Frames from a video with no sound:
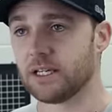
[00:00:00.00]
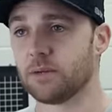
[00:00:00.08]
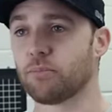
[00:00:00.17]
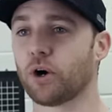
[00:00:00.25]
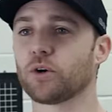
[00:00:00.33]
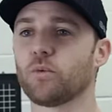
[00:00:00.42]
In
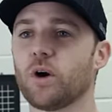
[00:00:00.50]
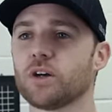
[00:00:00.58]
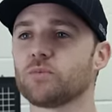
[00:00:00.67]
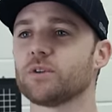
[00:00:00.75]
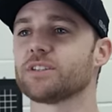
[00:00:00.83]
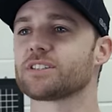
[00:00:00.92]
part
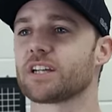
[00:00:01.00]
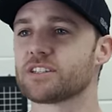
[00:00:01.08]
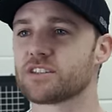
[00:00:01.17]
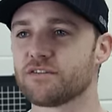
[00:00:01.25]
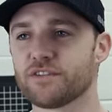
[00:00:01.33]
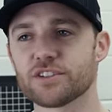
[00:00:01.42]
one, we'll discuss
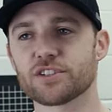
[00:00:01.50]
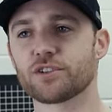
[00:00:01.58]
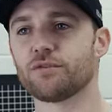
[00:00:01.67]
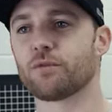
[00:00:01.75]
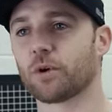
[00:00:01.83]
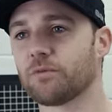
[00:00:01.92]
the
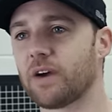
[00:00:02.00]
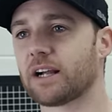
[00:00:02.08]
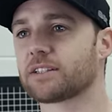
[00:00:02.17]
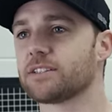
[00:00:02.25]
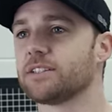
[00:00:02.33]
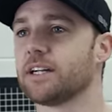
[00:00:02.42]
physical form
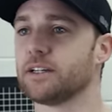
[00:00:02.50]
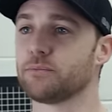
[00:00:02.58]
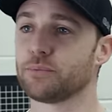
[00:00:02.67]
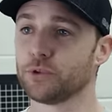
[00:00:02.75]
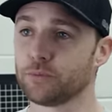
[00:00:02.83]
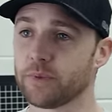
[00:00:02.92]
factor and
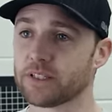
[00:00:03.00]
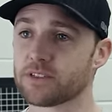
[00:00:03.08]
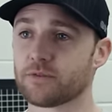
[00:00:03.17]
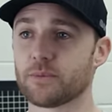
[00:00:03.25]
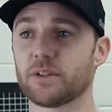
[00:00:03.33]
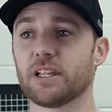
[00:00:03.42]
improvements
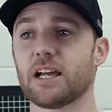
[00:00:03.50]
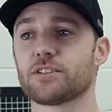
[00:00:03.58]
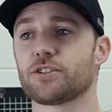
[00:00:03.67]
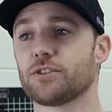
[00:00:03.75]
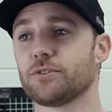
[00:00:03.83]
from the last